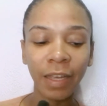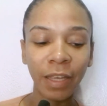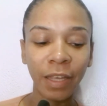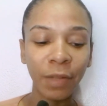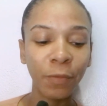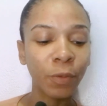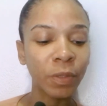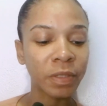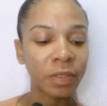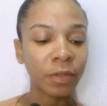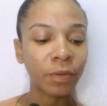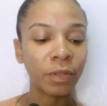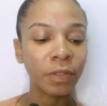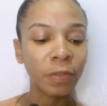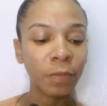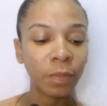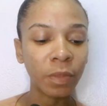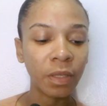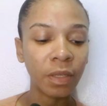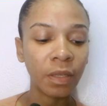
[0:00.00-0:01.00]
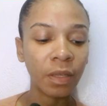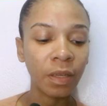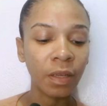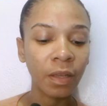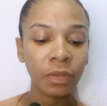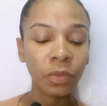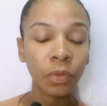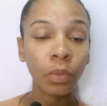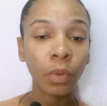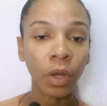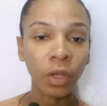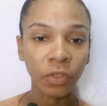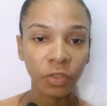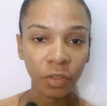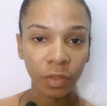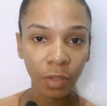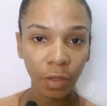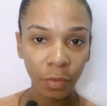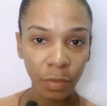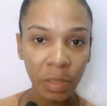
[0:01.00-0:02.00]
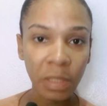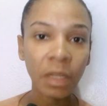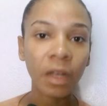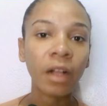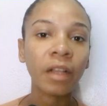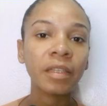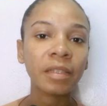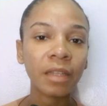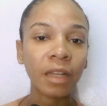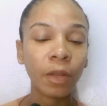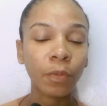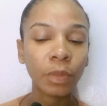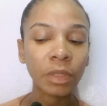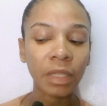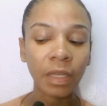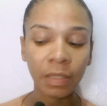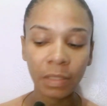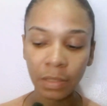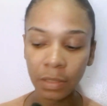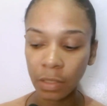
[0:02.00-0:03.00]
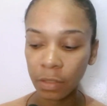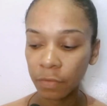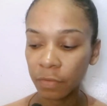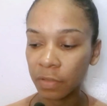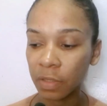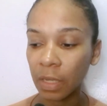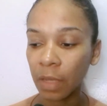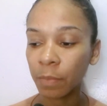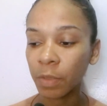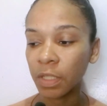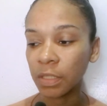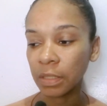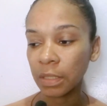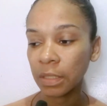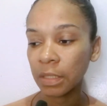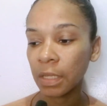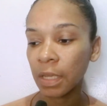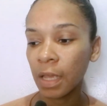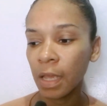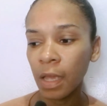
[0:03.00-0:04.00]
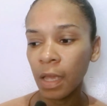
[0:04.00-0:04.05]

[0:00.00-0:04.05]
it was going to be $200,000 and I was excited for that because,